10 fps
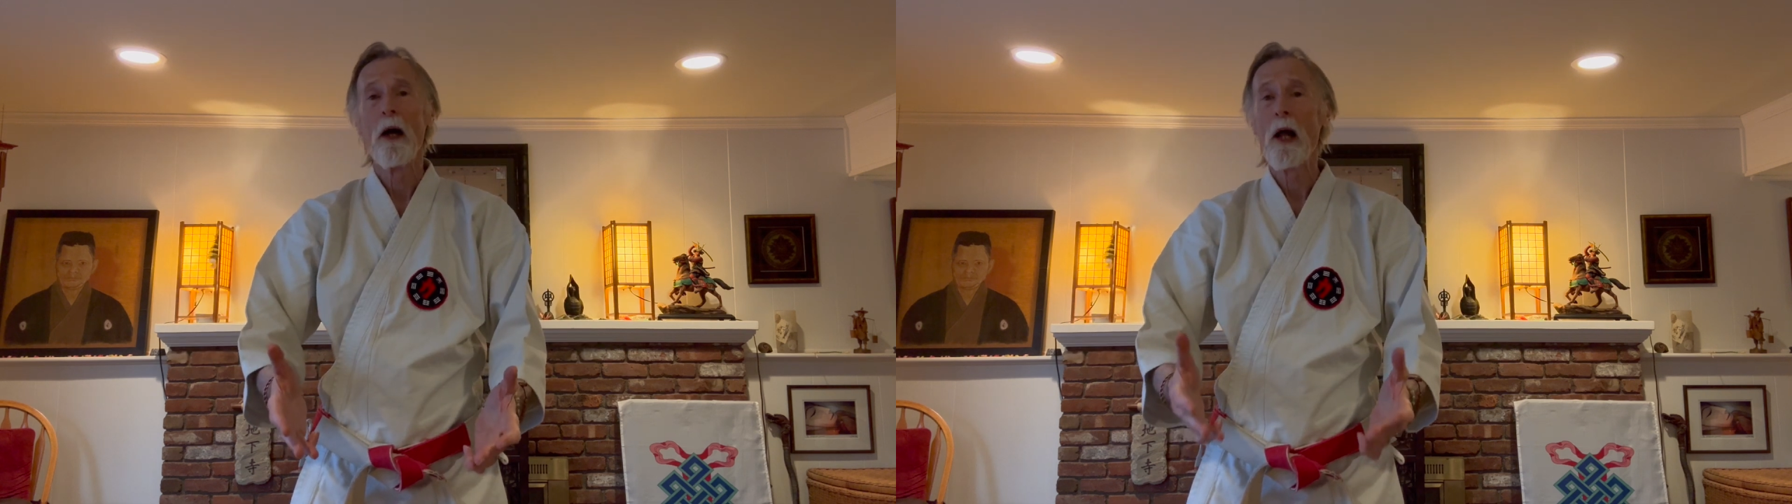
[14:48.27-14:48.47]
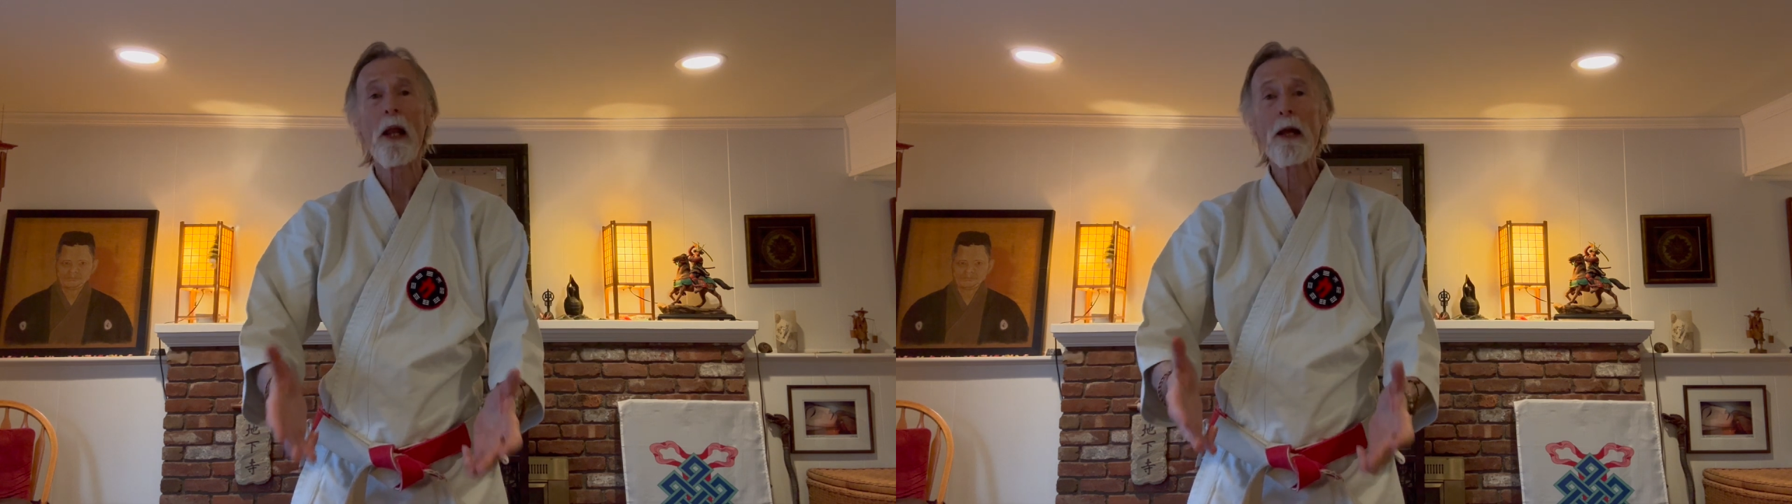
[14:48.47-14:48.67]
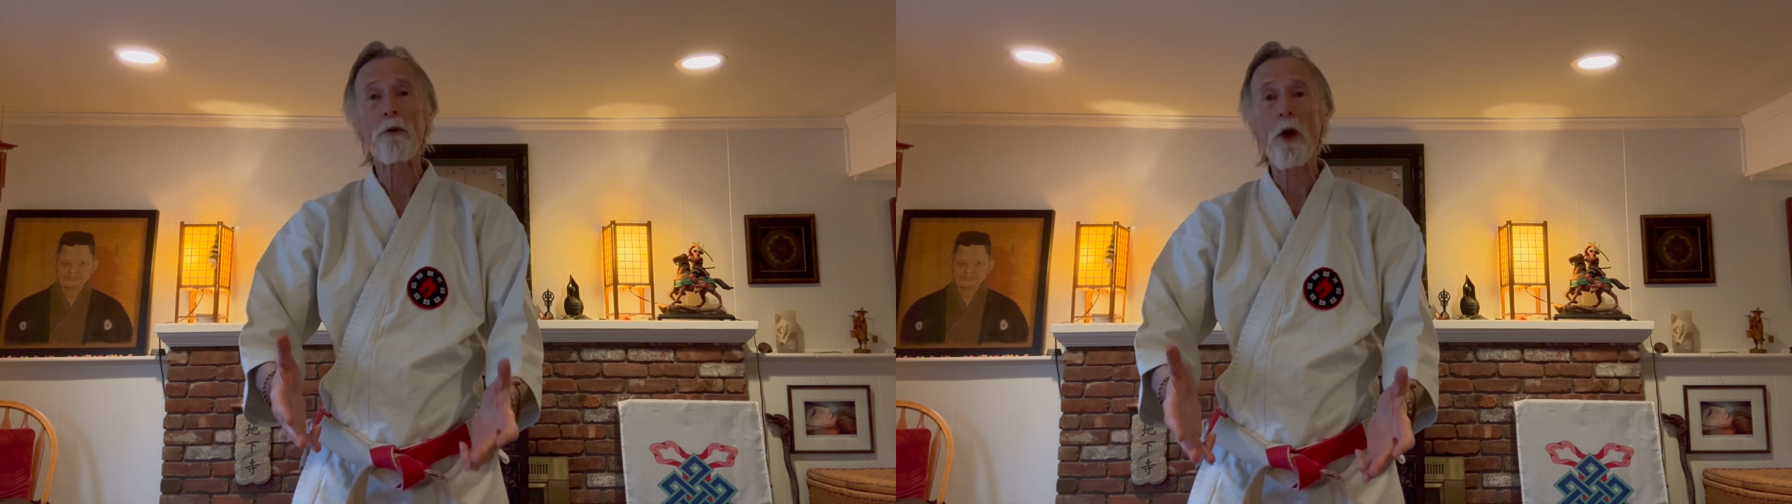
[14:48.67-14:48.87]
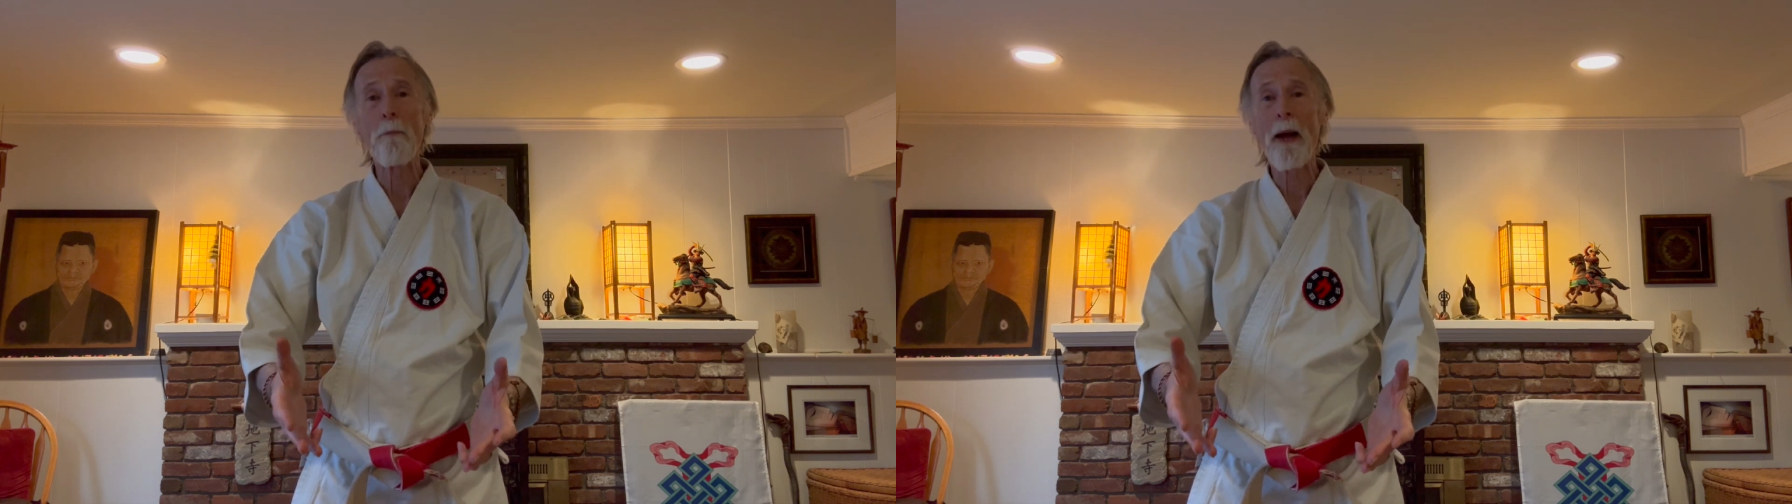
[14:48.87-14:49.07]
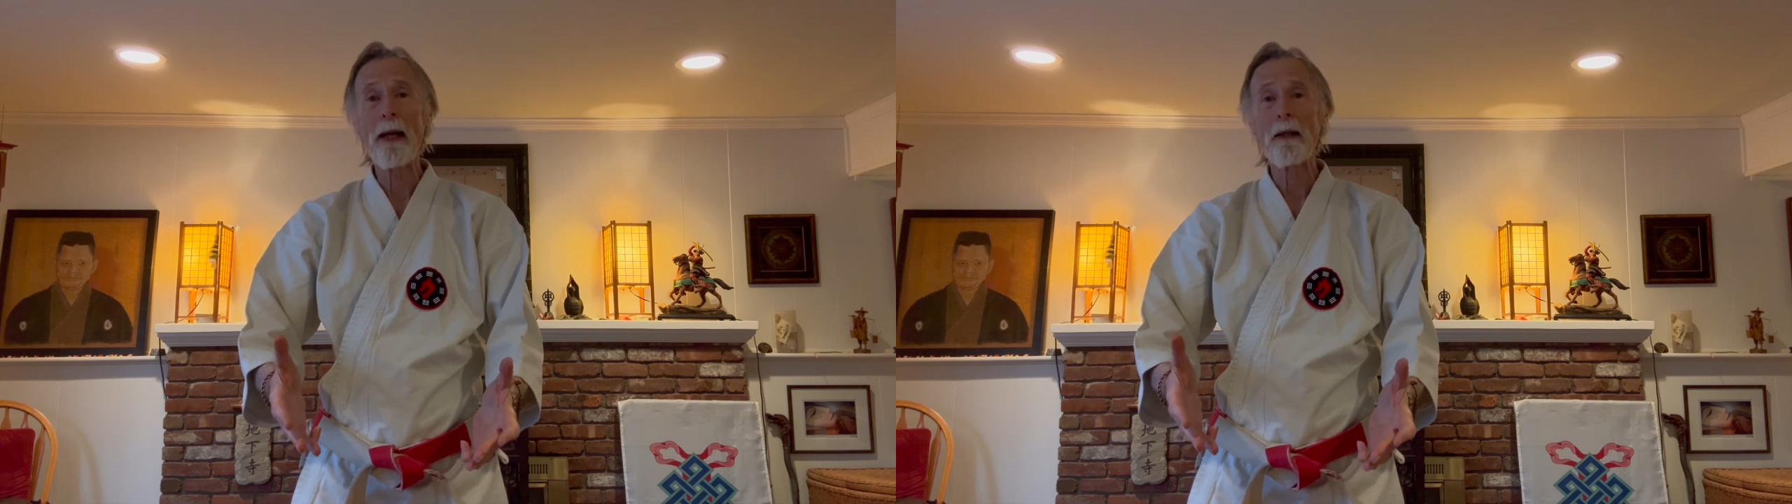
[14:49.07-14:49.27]

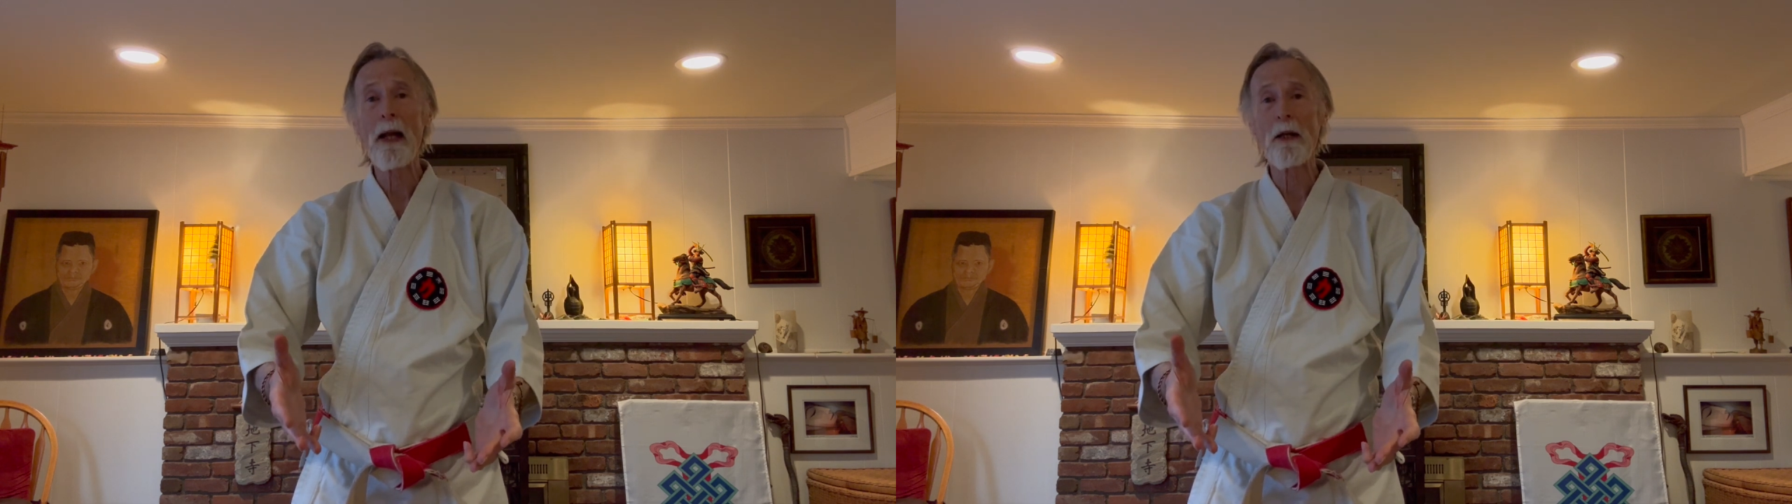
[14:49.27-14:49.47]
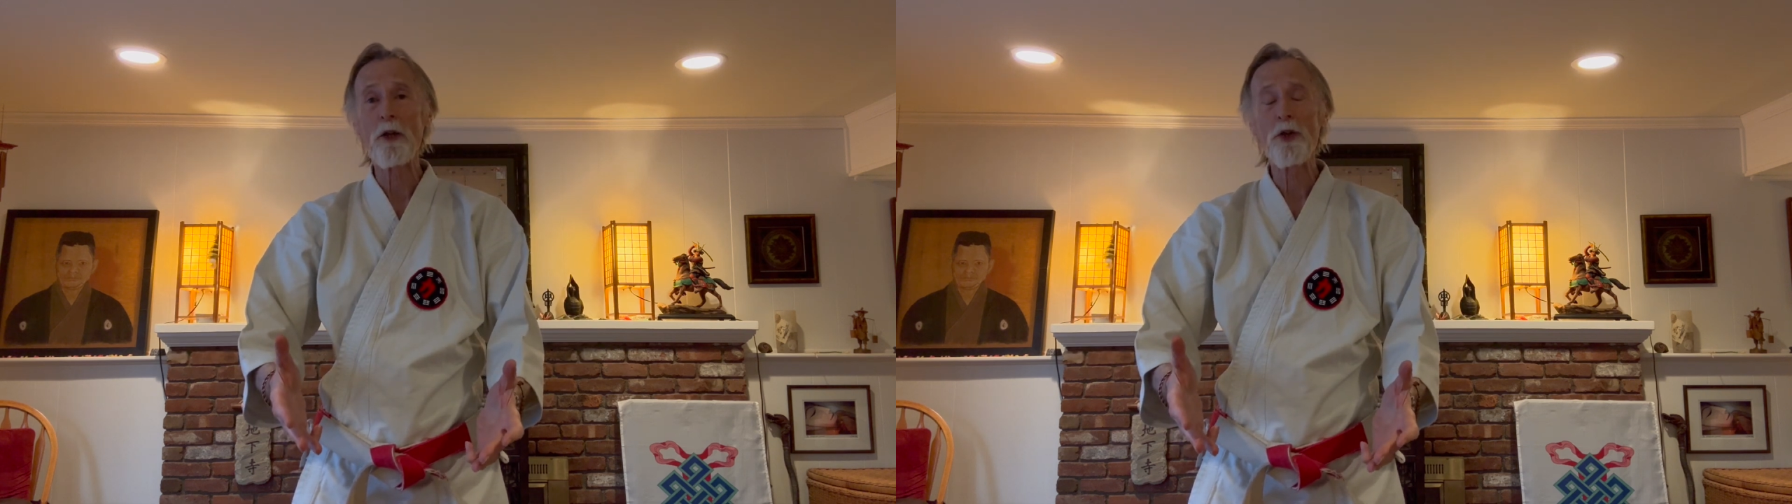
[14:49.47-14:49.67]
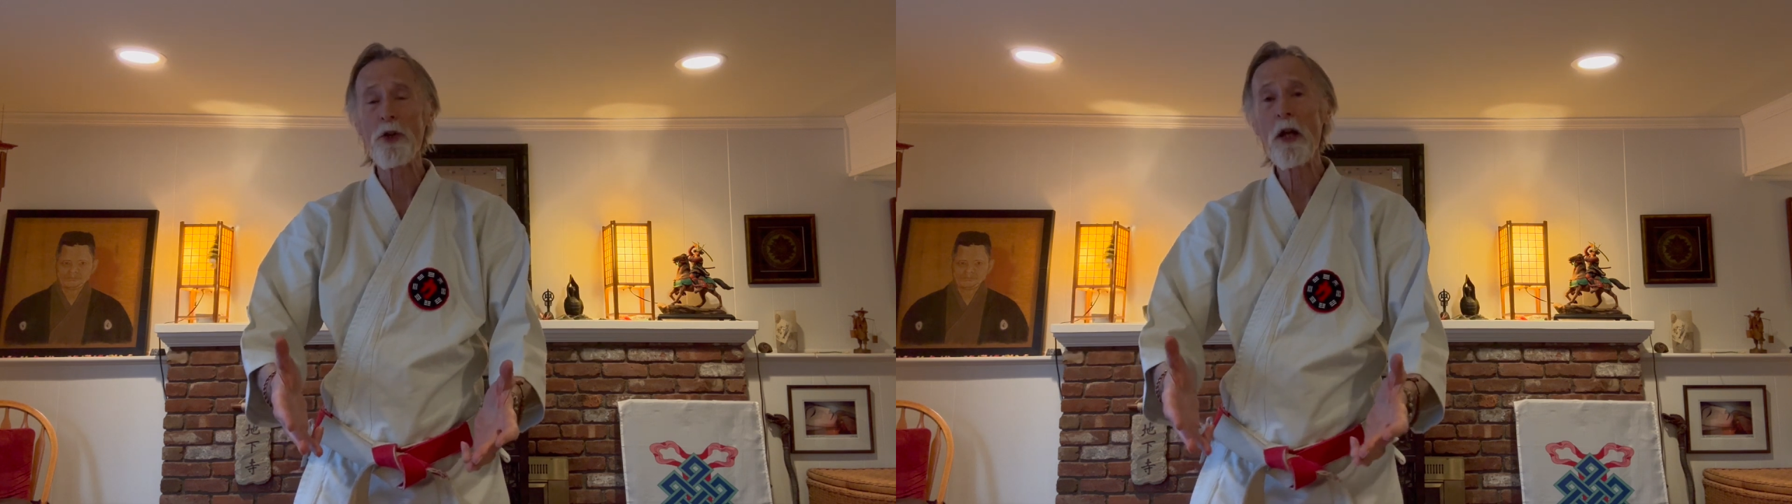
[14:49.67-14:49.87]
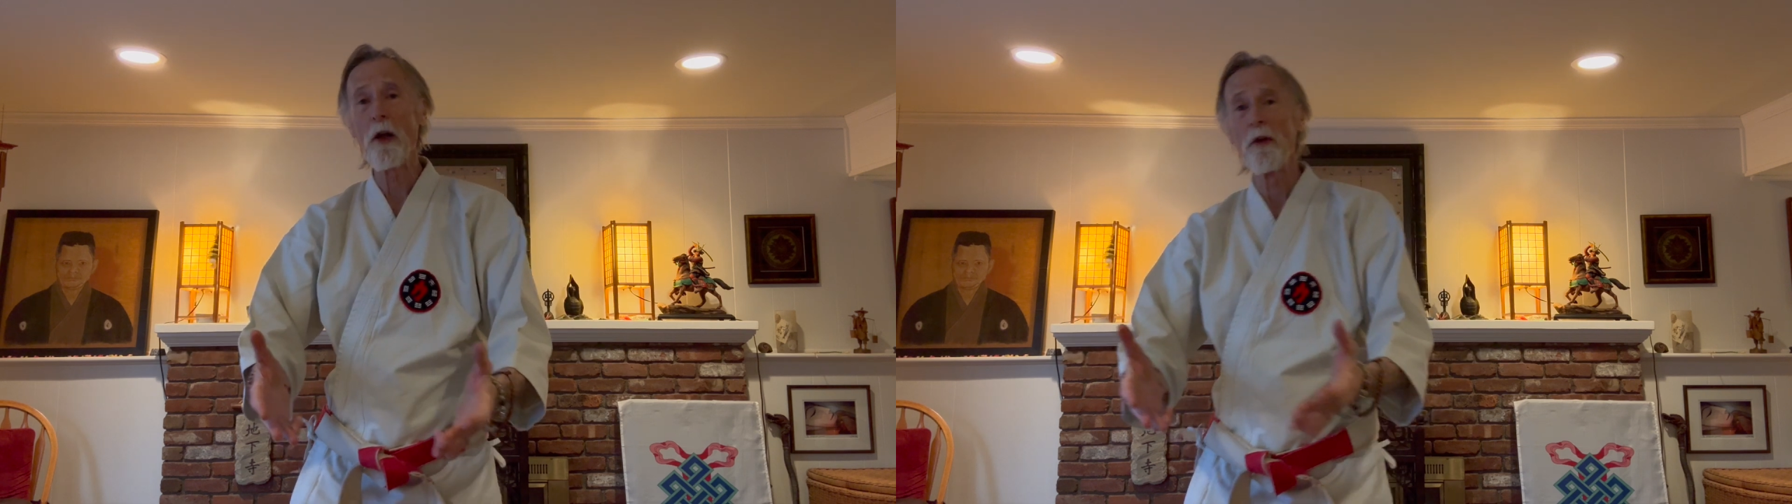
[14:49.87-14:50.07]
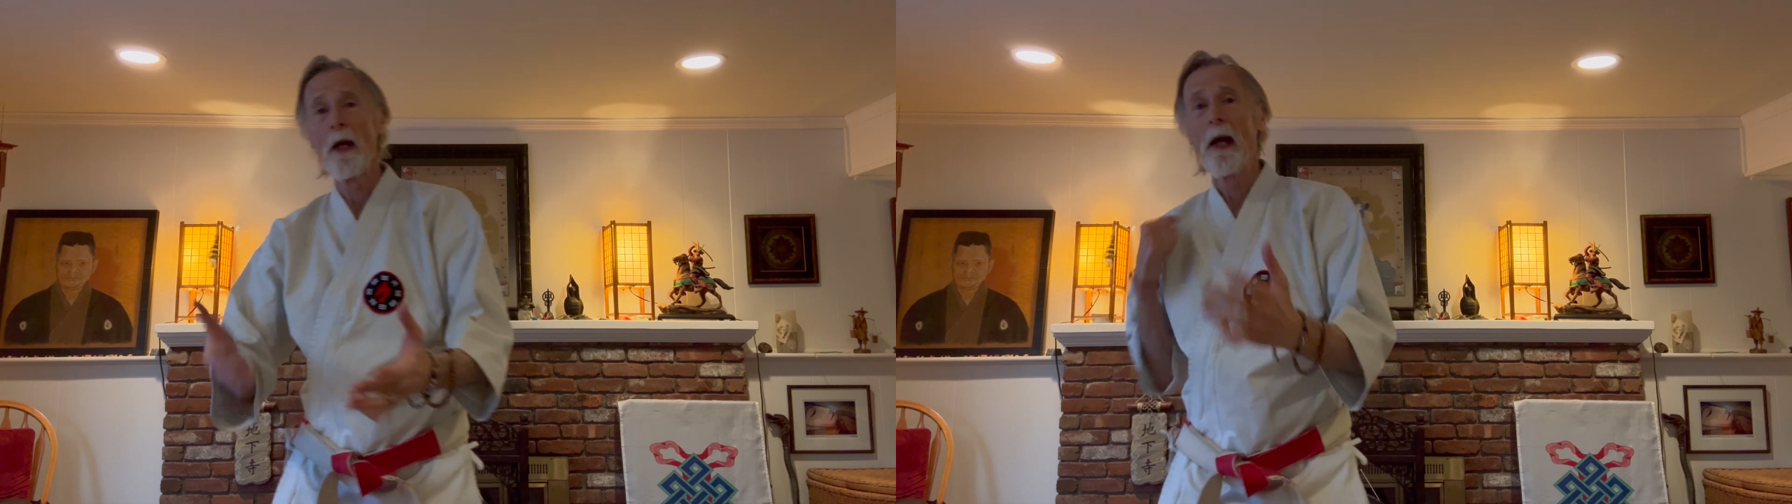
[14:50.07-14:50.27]
electromagnetic shield,